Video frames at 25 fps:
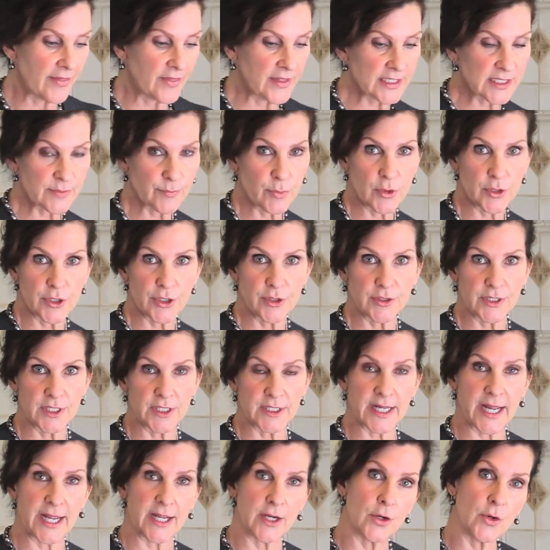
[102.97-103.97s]
This
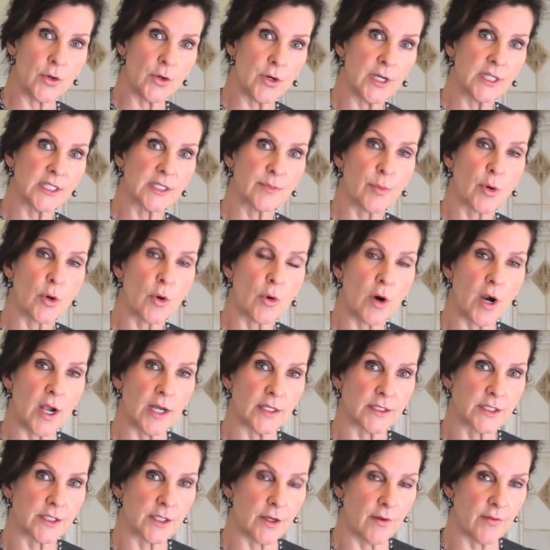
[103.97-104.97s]
produces a crisp
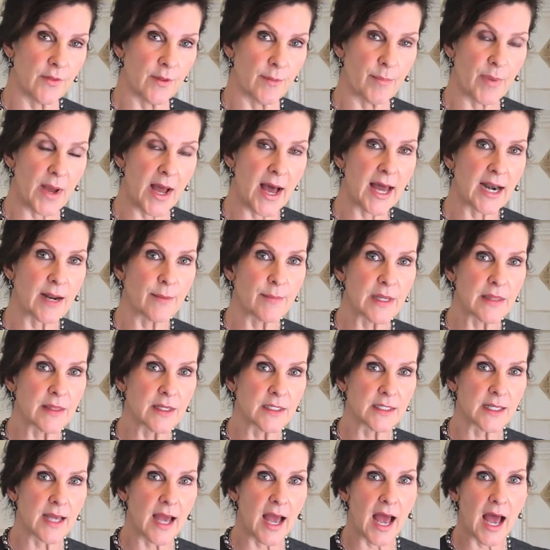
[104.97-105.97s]
crust on the bottom and the
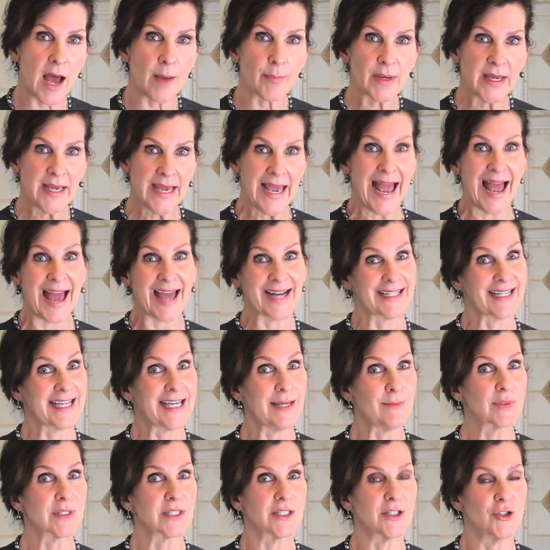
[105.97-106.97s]
top and
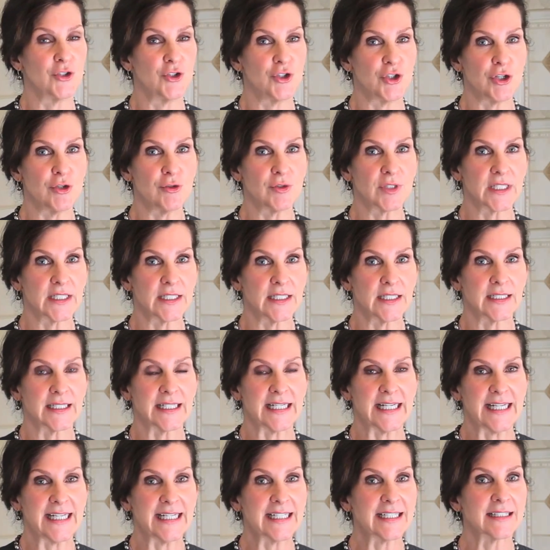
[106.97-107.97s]
keeps the juices
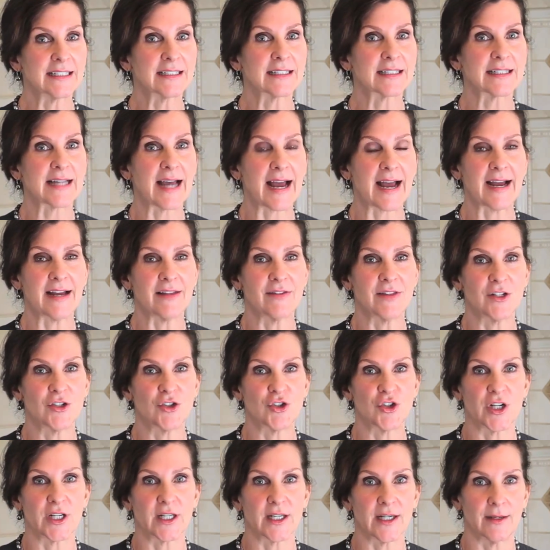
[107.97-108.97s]
inside the
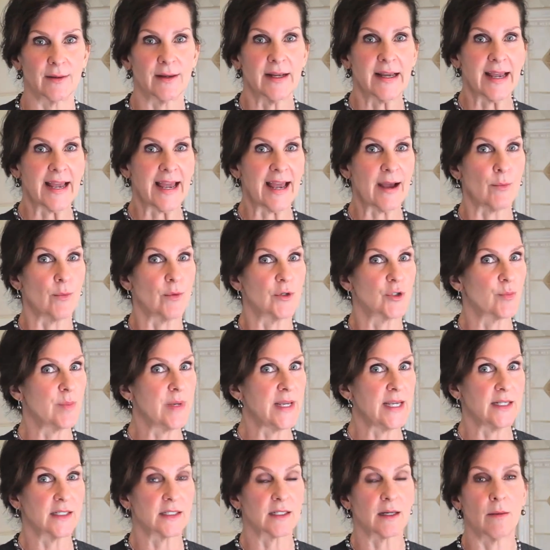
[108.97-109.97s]
chicken, which
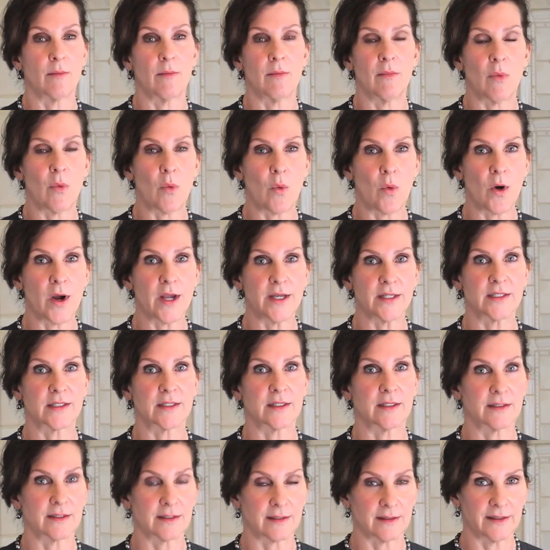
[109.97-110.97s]
means
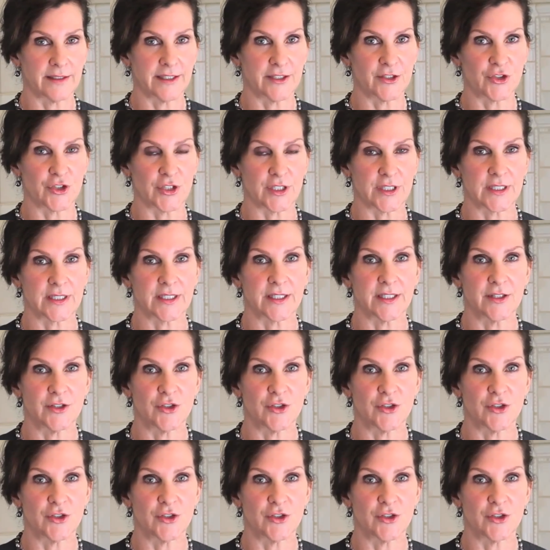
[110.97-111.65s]
moist, delicious